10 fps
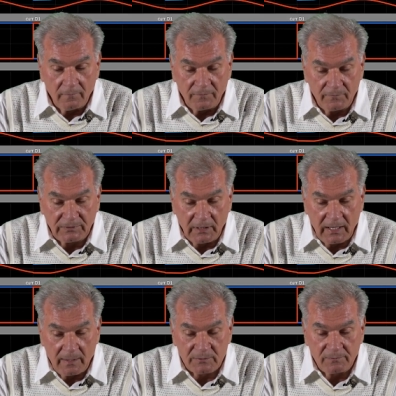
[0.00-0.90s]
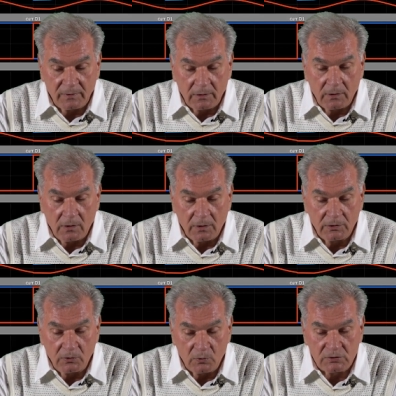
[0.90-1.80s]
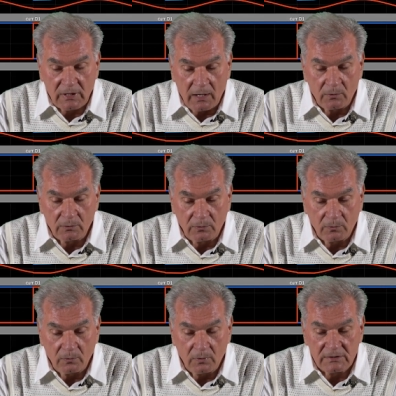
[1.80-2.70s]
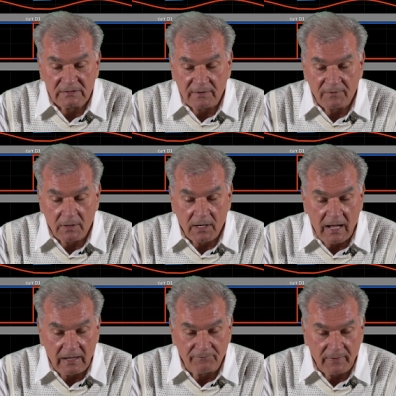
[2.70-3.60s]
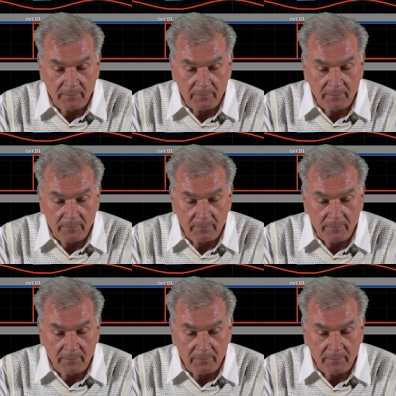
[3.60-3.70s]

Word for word: 15 amps will reduce down to seven and a half